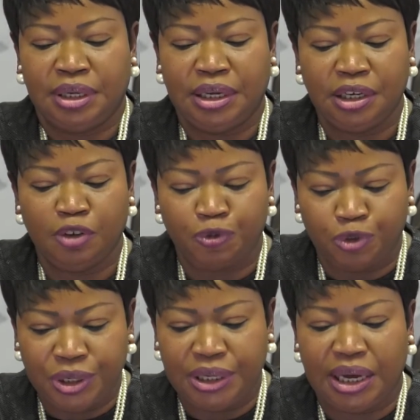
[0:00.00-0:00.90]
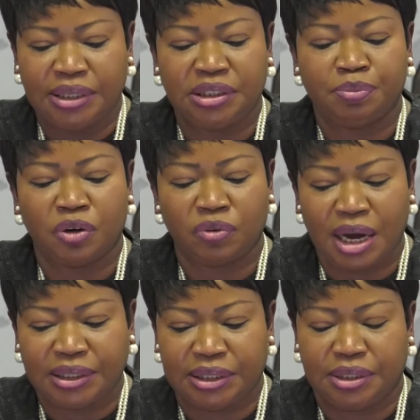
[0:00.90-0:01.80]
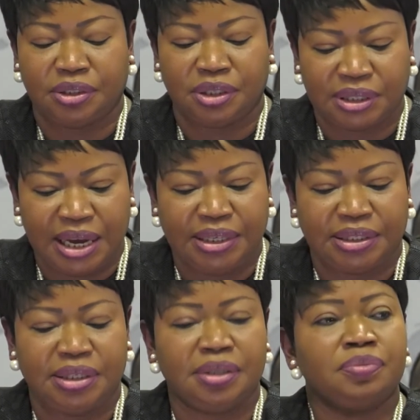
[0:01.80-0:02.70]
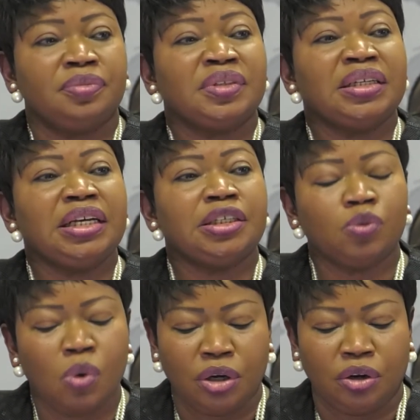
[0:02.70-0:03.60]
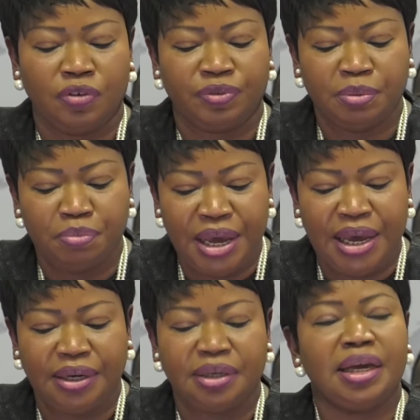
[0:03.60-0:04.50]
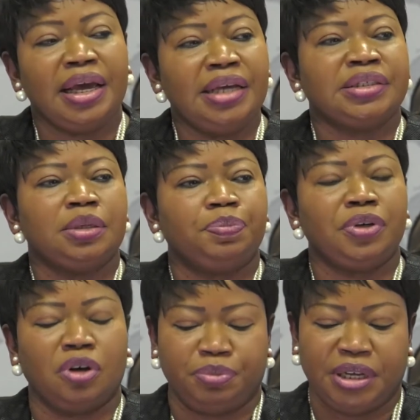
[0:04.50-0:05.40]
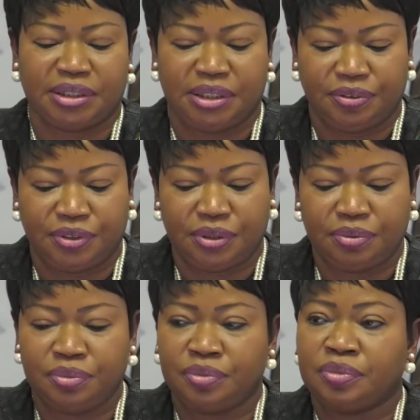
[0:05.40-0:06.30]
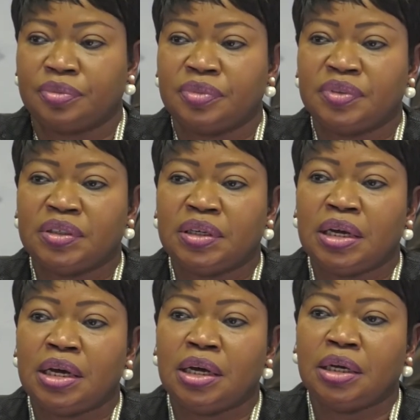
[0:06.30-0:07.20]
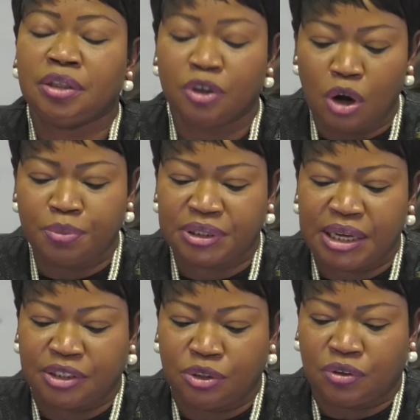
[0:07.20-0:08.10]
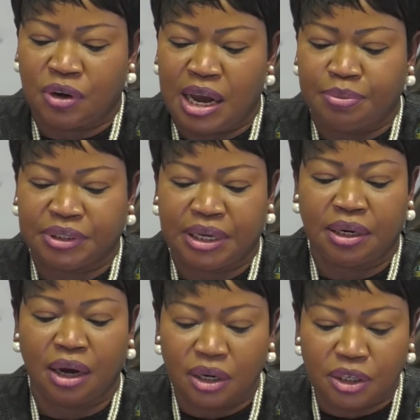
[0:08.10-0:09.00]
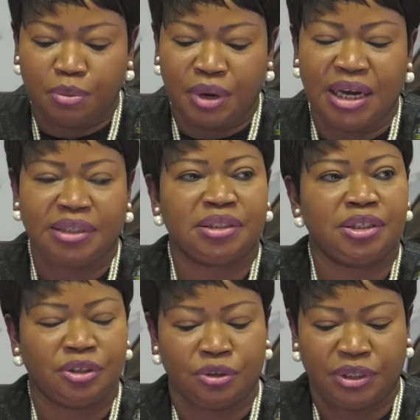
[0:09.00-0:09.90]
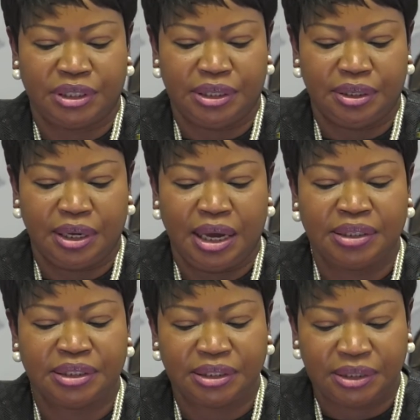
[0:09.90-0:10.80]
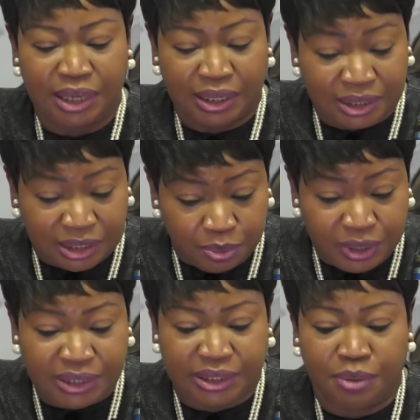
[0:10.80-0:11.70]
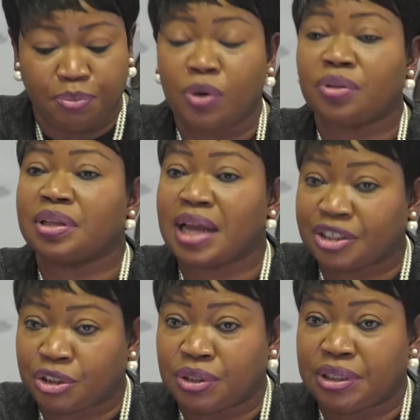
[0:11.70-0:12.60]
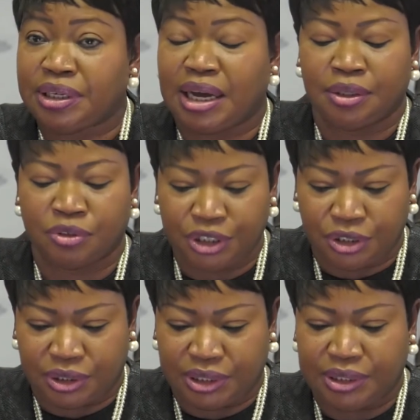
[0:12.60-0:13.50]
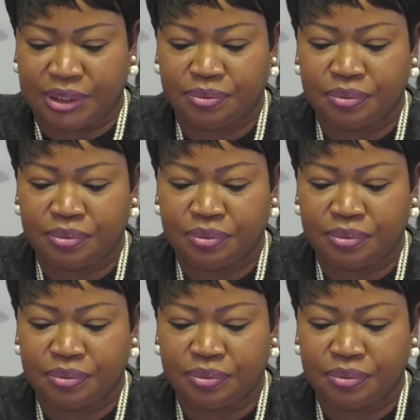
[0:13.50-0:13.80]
in a free and democratic society is one of the main ACP objectives. The Rome Statute crimes can undermine security and stability both nationally and regionally.